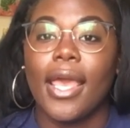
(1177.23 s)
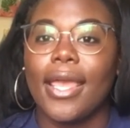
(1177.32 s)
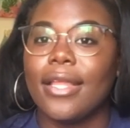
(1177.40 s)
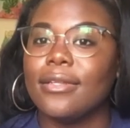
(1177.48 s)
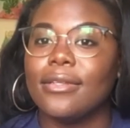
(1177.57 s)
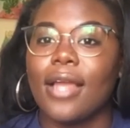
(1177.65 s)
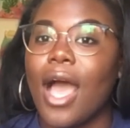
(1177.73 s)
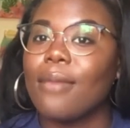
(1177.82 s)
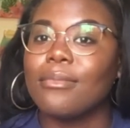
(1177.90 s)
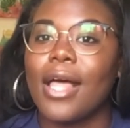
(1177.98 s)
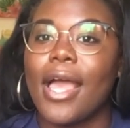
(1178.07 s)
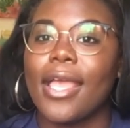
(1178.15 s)
And
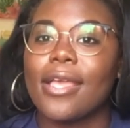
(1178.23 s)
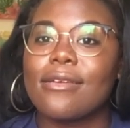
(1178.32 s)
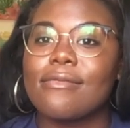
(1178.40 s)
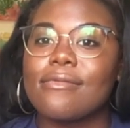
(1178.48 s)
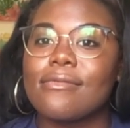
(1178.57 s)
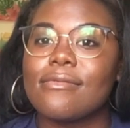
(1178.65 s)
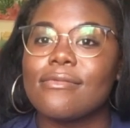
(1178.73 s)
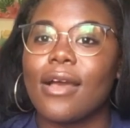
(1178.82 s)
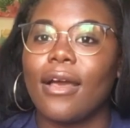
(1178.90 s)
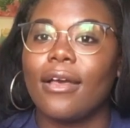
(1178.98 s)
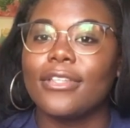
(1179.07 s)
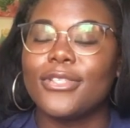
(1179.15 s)
I'm like,
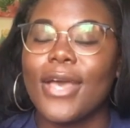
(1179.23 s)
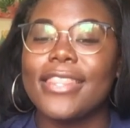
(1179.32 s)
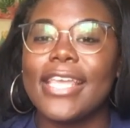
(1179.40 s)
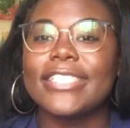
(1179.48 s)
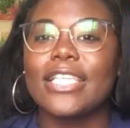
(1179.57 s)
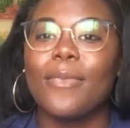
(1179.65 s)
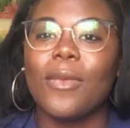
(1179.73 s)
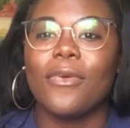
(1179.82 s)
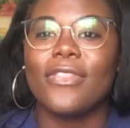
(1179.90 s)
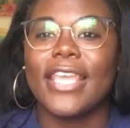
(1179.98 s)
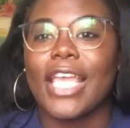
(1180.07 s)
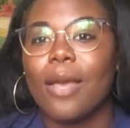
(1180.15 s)
so I think some
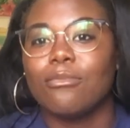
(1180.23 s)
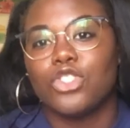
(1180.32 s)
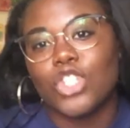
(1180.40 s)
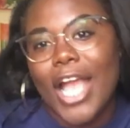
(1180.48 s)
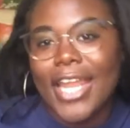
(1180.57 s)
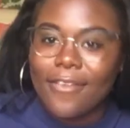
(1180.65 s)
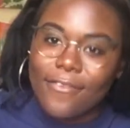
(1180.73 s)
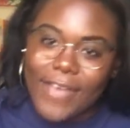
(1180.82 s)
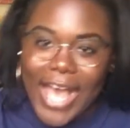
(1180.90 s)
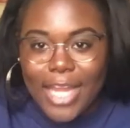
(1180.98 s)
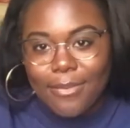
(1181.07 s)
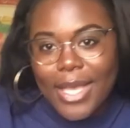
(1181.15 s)
people think I'm trying to
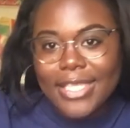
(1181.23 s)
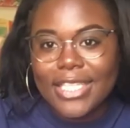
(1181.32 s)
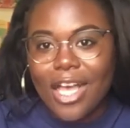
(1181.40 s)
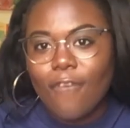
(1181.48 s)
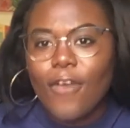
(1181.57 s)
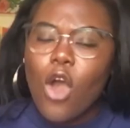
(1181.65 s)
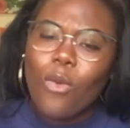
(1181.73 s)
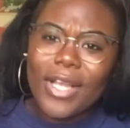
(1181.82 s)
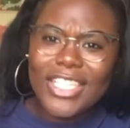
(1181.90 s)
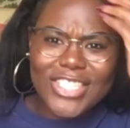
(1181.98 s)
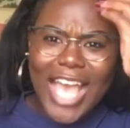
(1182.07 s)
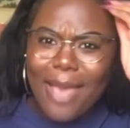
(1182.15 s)
find myself,
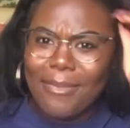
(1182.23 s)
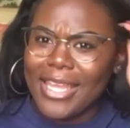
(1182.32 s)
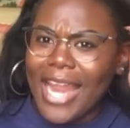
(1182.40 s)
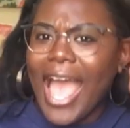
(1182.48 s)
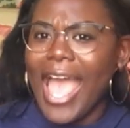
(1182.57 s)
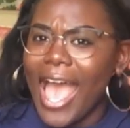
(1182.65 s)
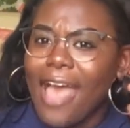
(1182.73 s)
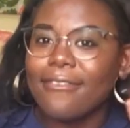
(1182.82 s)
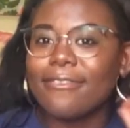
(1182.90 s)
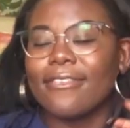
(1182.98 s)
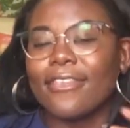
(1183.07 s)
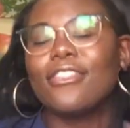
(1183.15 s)
which I mean,
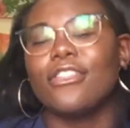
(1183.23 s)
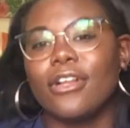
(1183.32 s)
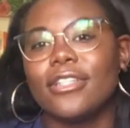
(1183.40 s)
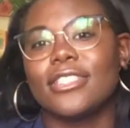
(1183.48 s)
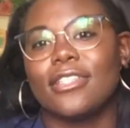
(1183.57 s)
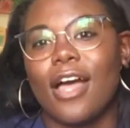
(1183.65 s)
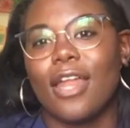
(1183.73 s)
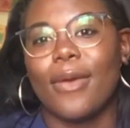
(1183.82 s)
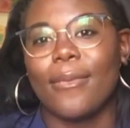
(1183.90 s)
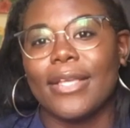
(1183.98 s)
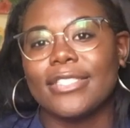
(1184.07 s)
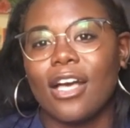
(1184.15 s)
I have learned a lot
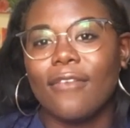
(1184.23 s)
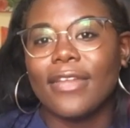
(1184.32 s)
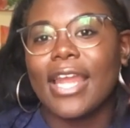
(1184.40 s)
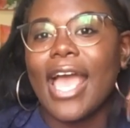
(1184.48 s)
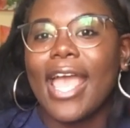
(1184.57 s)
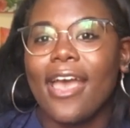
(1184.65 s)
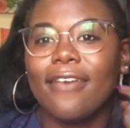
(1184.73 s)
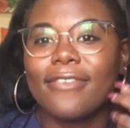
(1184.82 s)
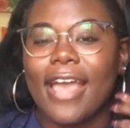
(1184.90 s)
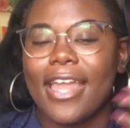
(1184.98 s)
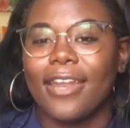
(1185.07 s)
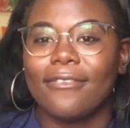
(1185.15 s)
about myself and I have
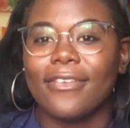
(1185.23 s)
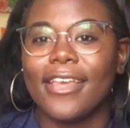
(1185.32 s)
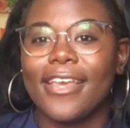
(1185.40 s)
kind of